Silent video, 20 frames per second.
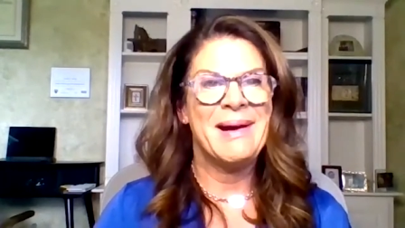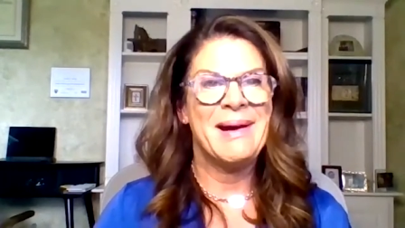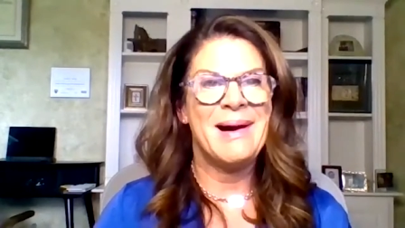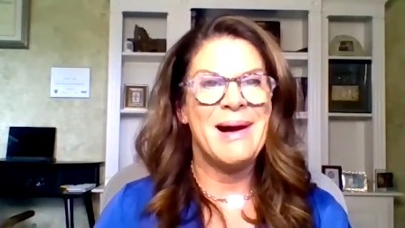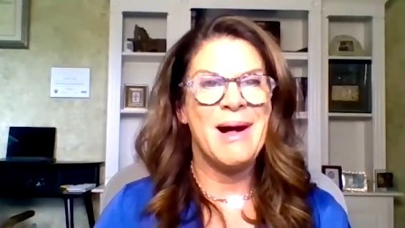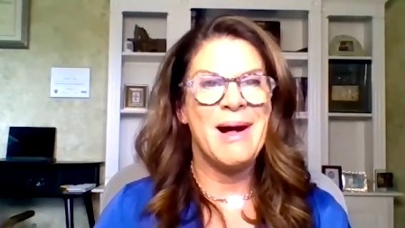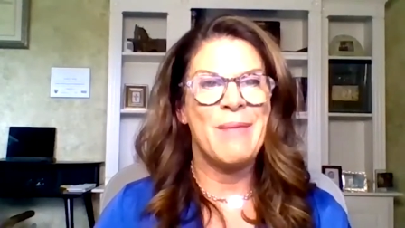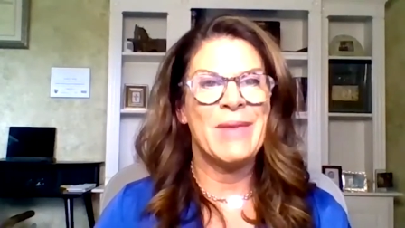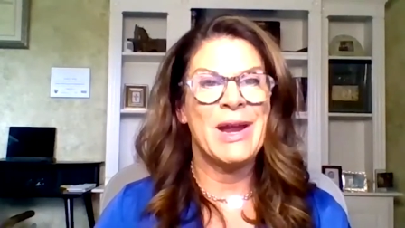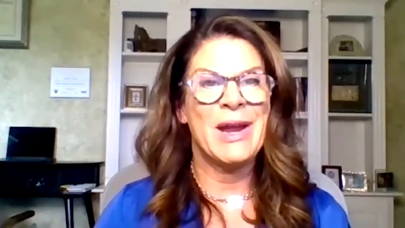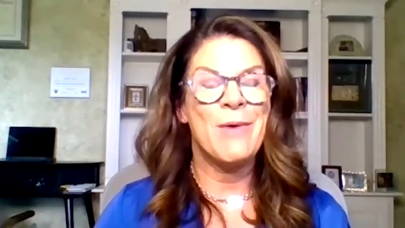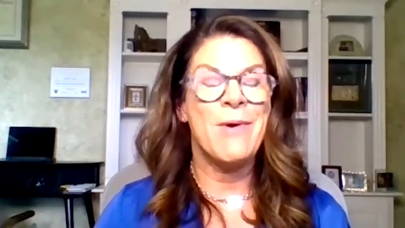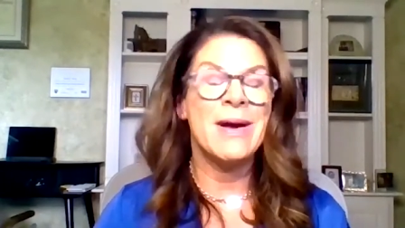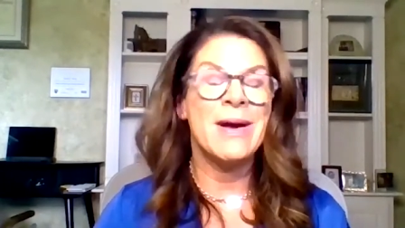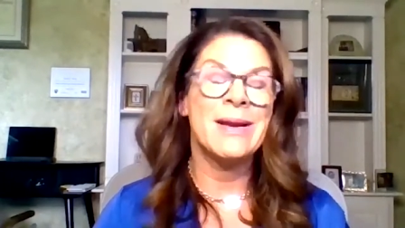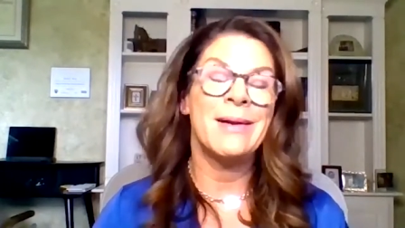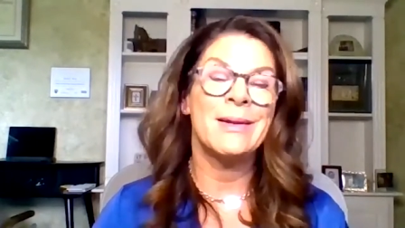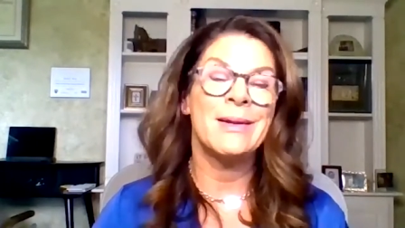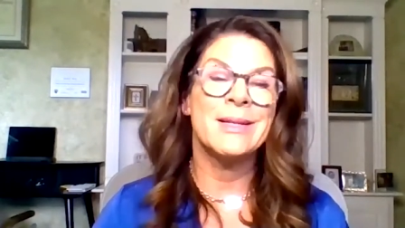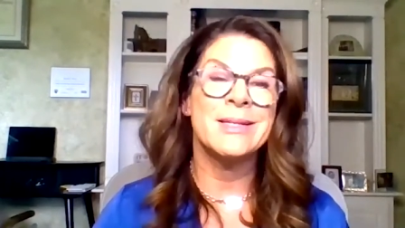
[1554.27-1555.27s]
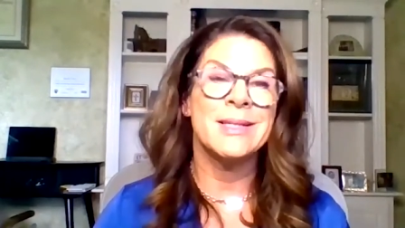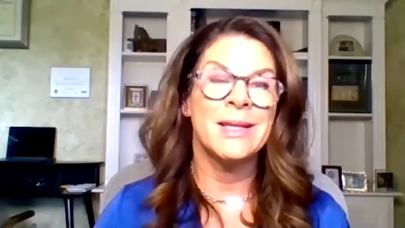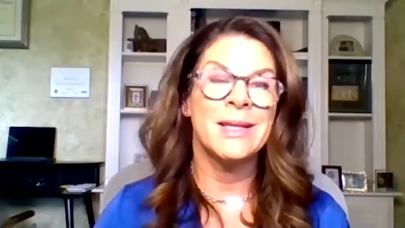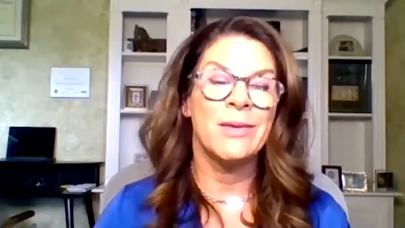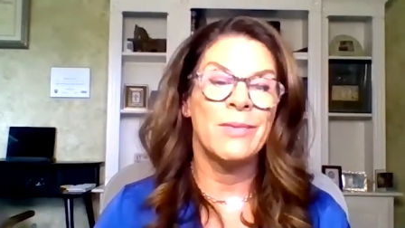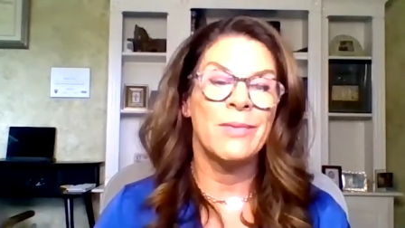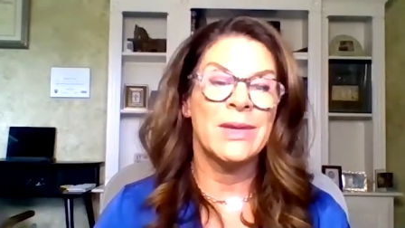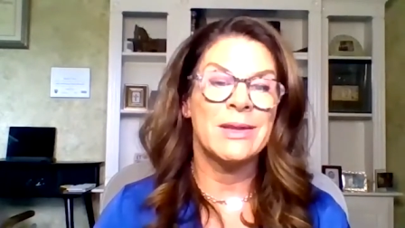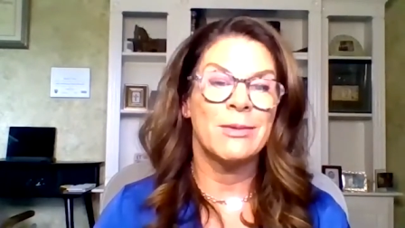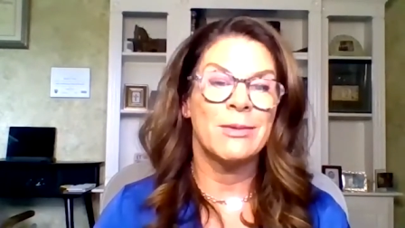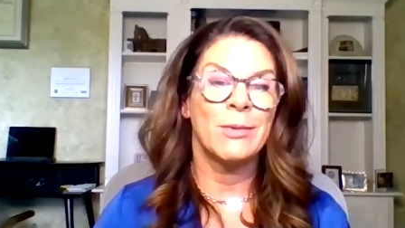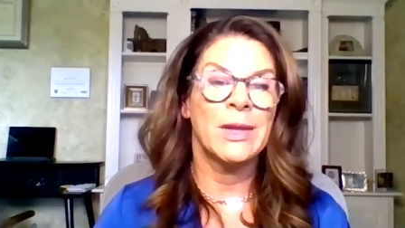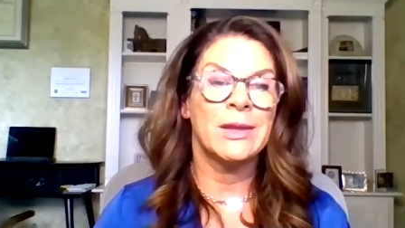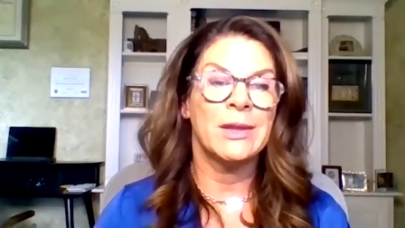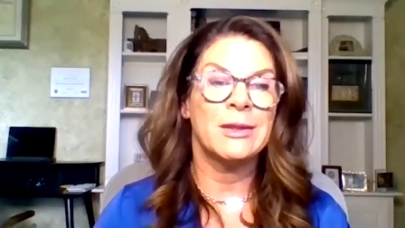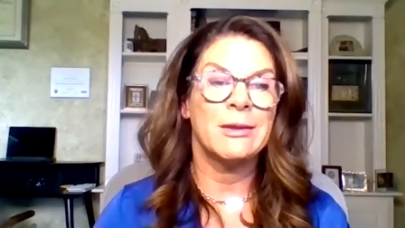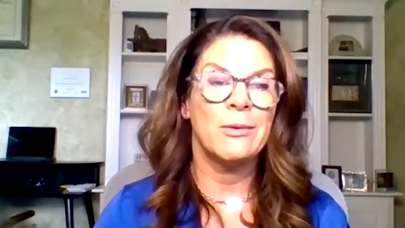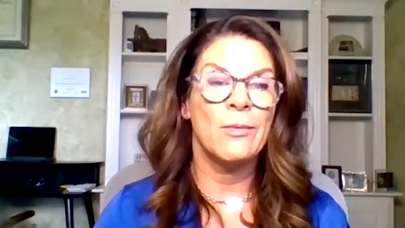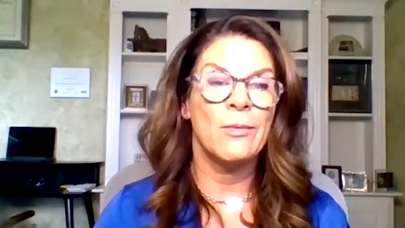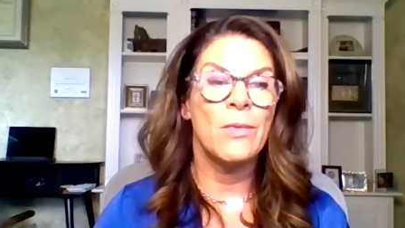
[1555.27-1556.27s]
um, and quite honestly with with
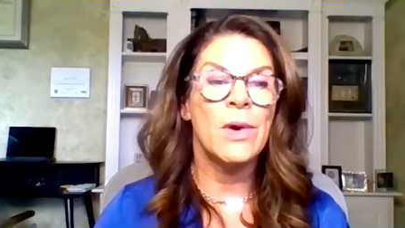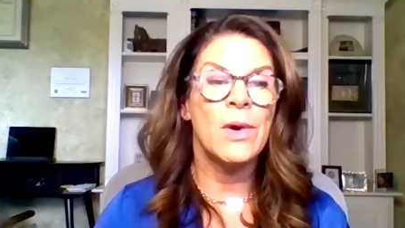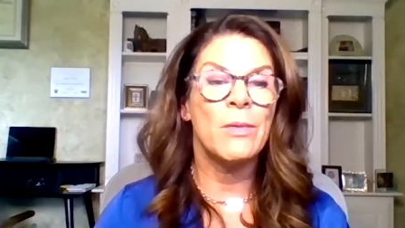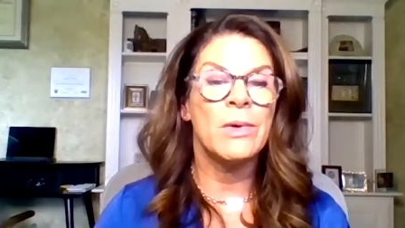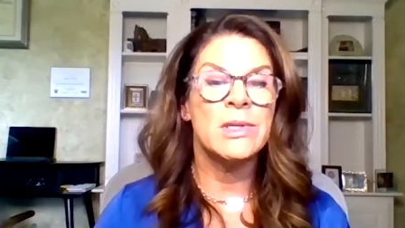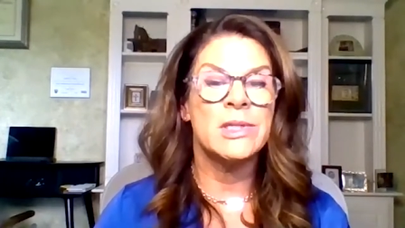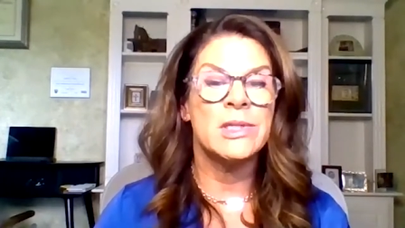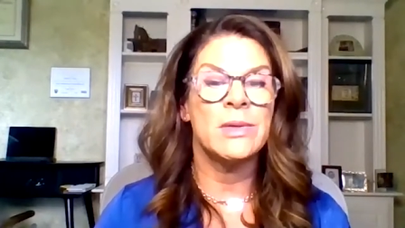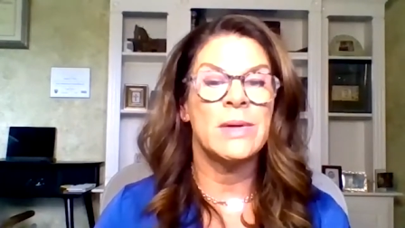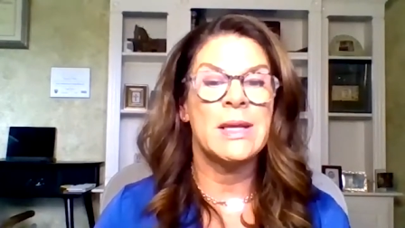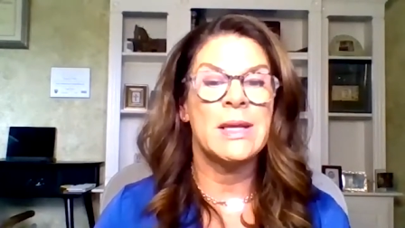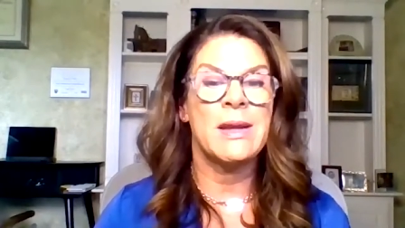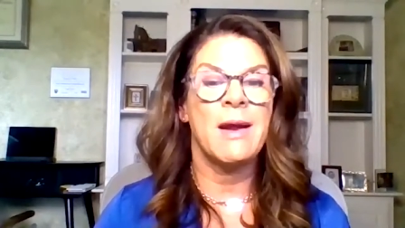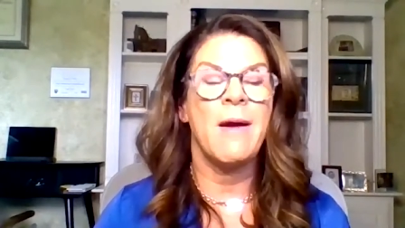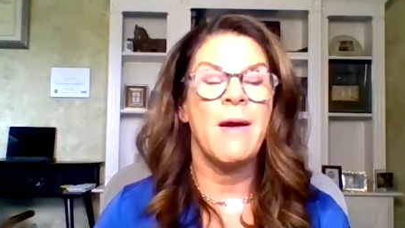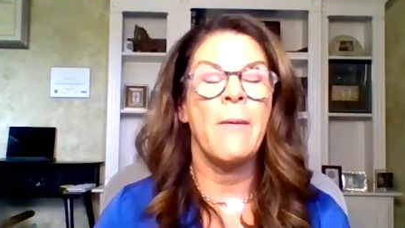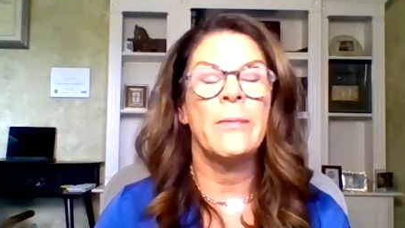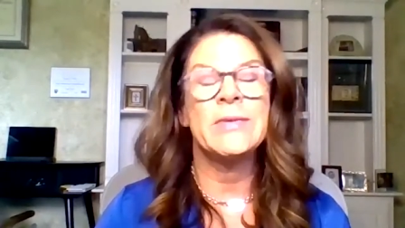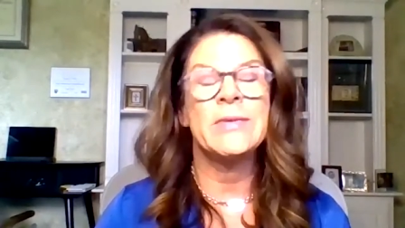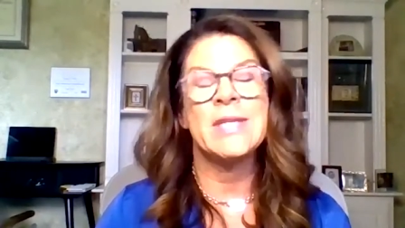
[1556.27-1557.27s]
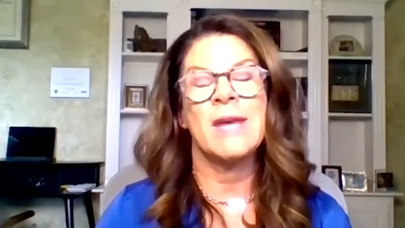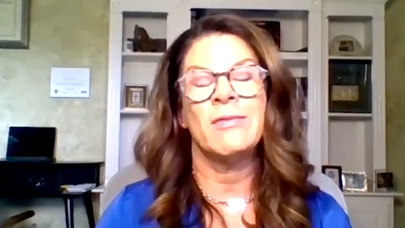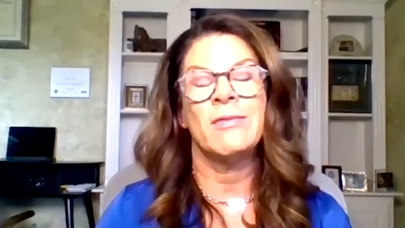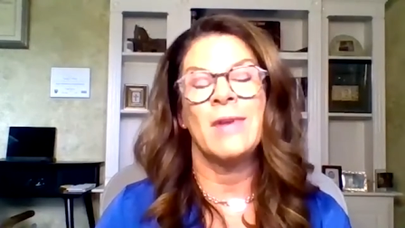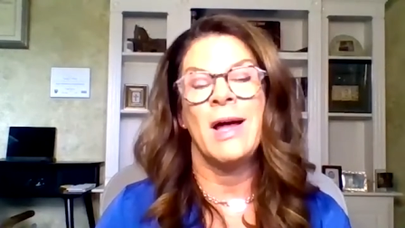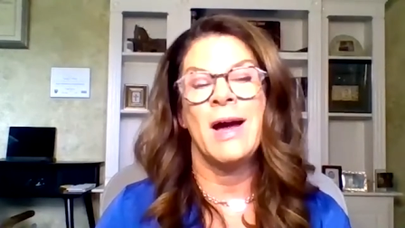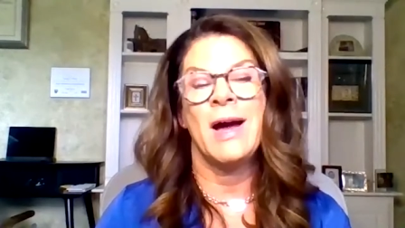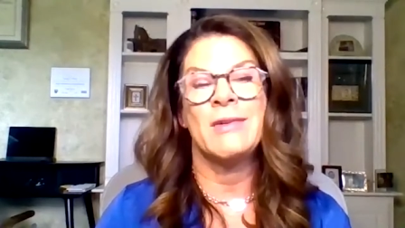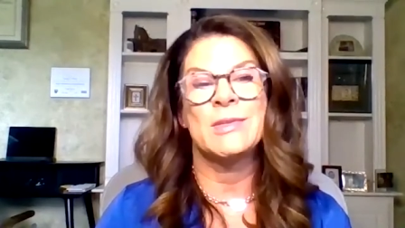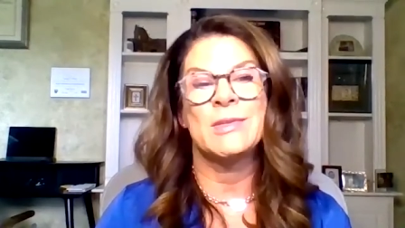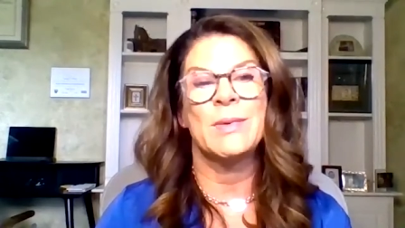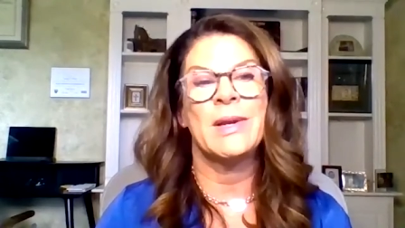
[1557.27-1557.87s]
what we're doing to help save lives.